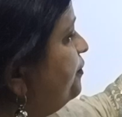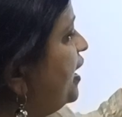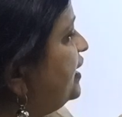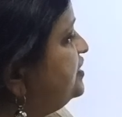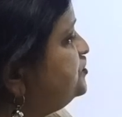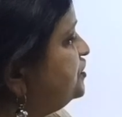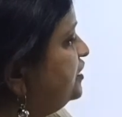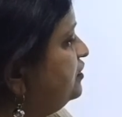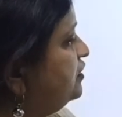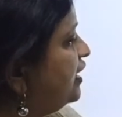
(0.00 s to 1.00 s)

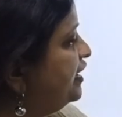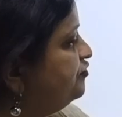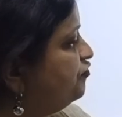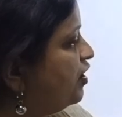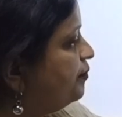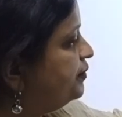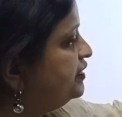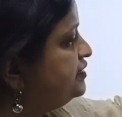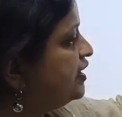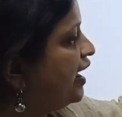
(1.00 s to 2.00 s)
managing
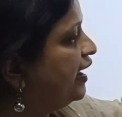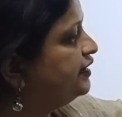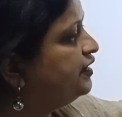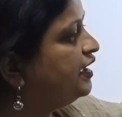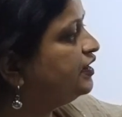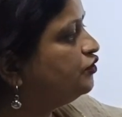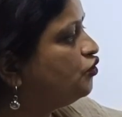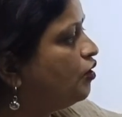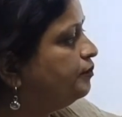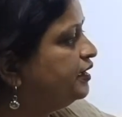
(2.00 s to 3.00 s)
environment and
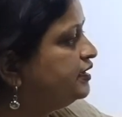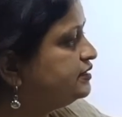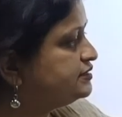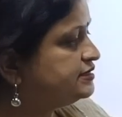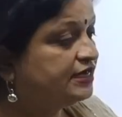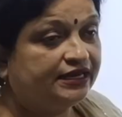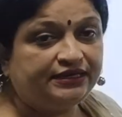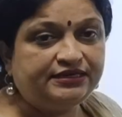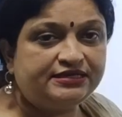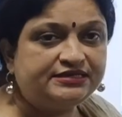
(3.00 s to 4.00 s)
economics
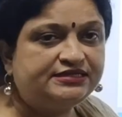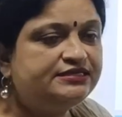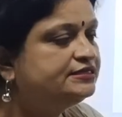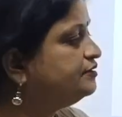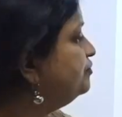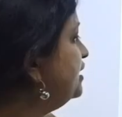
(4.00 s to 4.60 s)
in decision